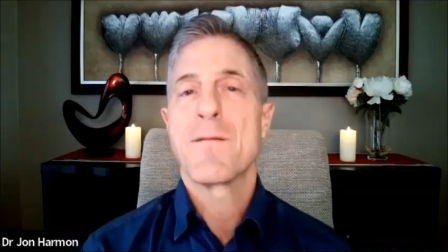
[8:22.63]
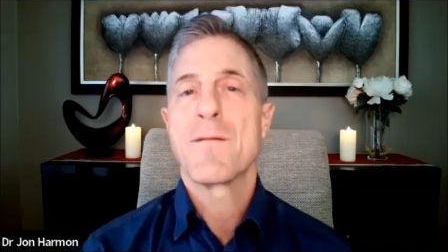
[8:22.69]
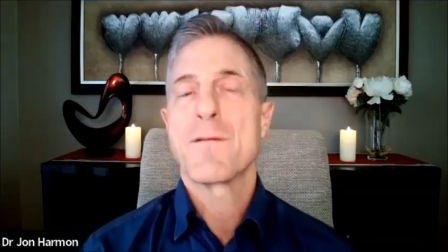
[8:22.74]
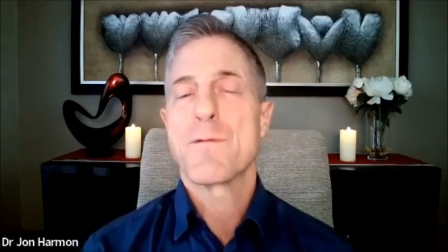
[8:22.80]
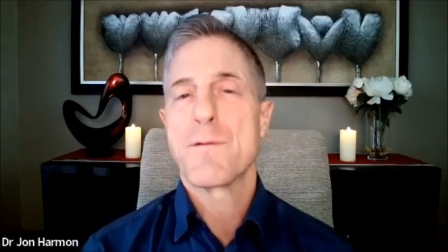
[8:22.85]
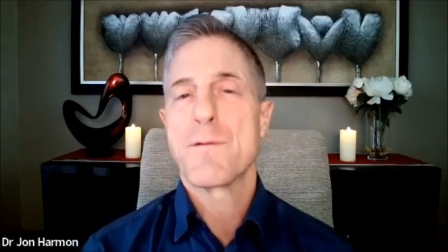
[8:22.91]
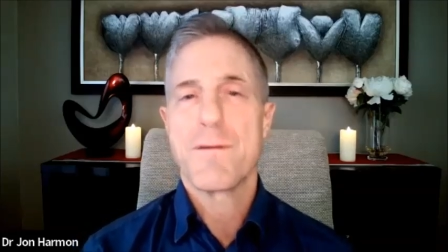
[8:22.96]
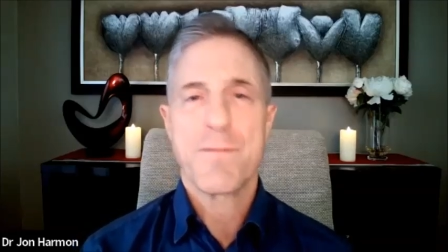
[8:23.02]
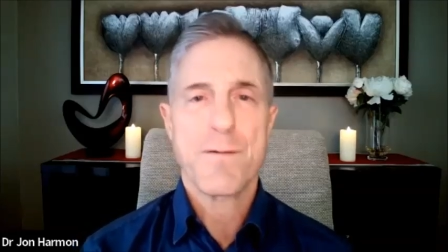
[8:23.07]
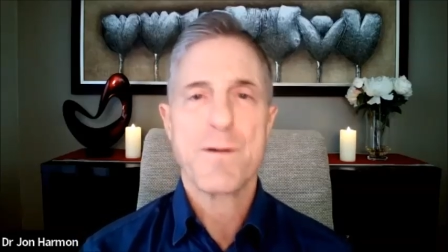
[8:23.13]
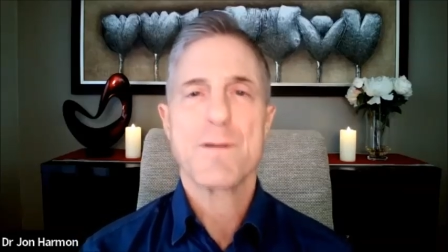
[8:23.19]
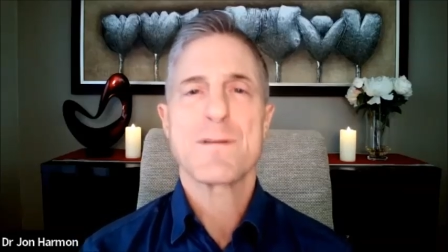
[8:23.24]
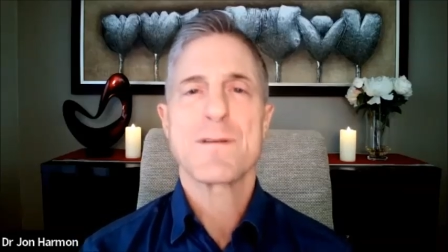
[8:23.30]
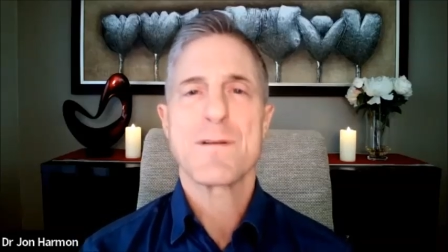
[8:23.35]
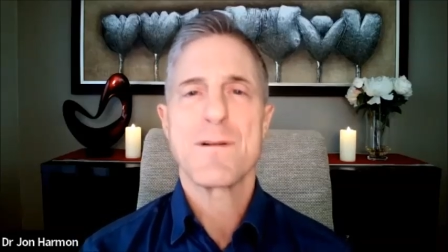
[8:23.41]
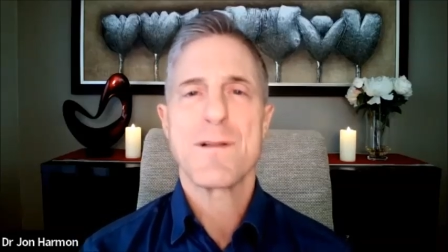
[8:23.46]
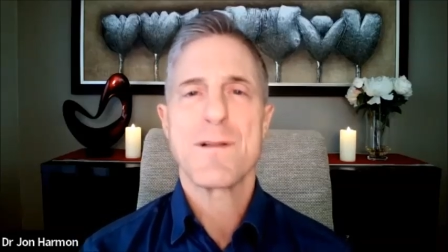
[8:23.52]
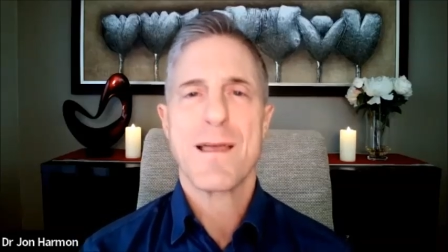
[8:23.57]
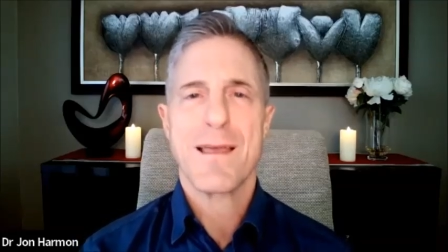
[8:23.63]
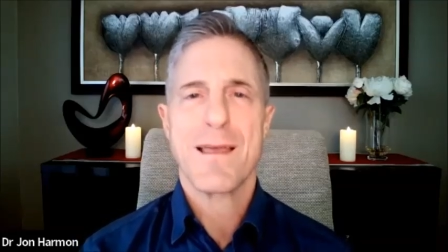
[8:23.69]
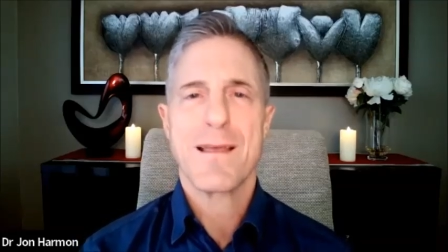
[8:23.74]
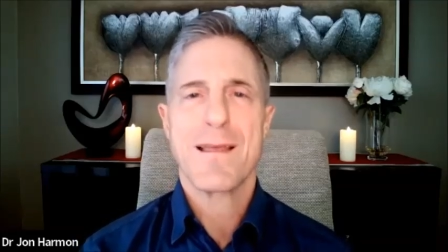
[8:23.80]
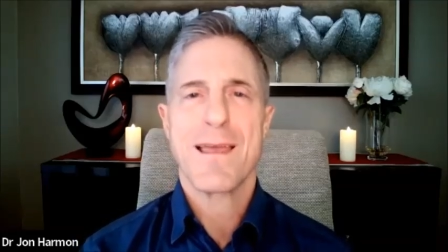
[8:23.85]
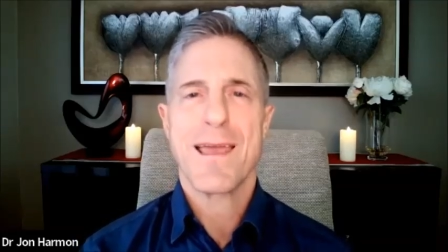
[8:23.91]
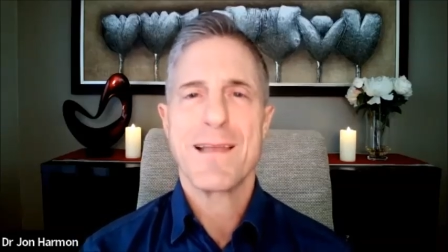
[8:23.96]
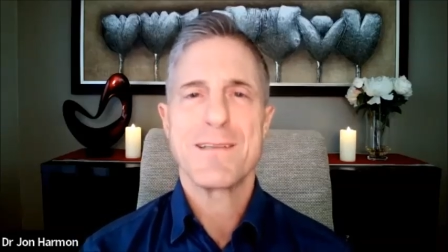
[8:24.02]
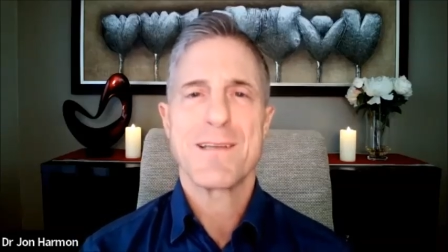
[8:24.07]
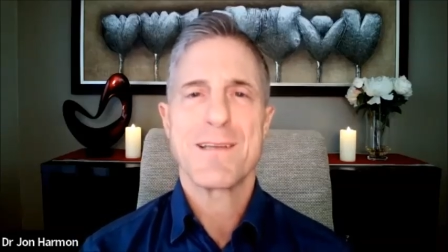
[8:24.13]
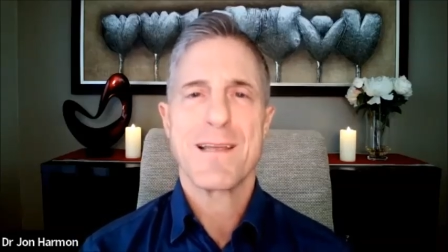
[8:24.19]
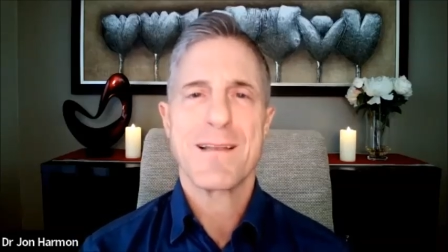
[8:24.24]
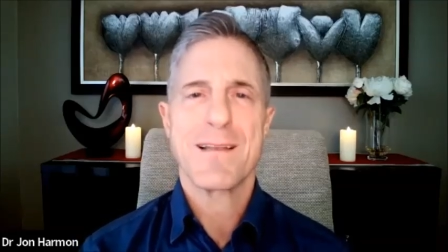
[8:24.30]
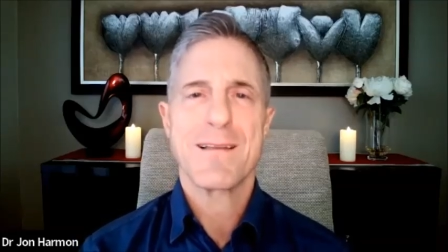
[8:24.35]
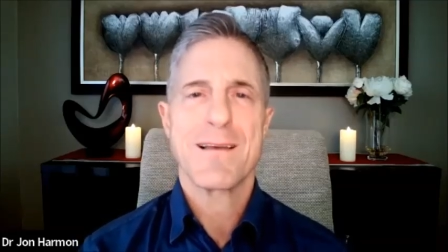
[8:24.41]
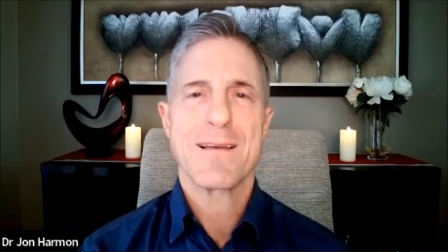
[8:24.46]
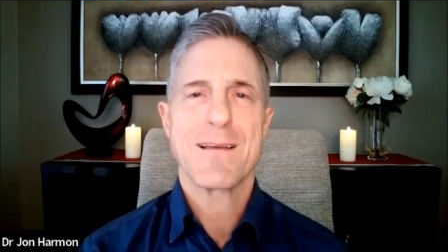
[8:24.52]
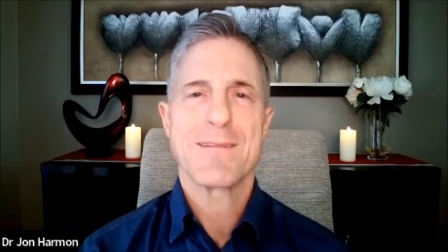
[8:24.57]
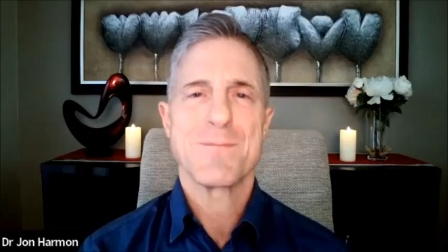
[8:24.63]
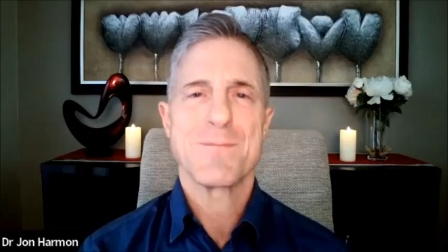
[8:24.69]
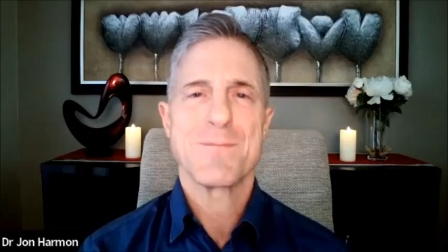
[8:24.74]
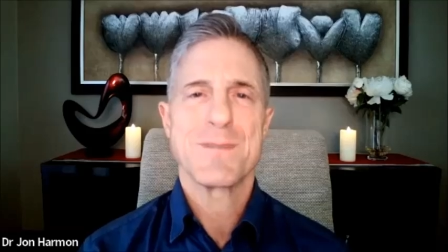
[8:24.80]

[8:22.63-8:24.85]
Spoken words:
reversal aging